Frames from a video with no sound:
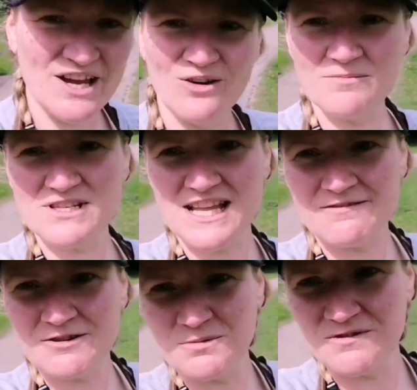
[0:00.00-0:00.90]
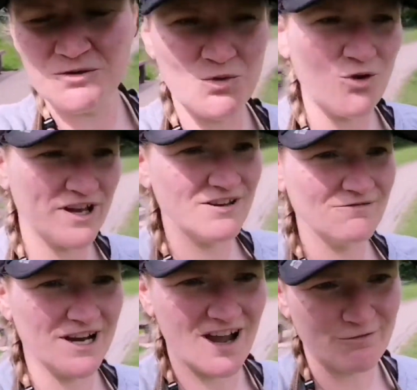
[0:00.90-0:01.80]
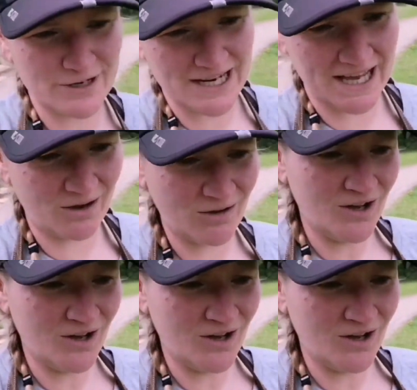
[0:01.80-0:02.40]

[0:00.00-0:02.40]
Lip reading: I'm just having a bit of a walking recovery now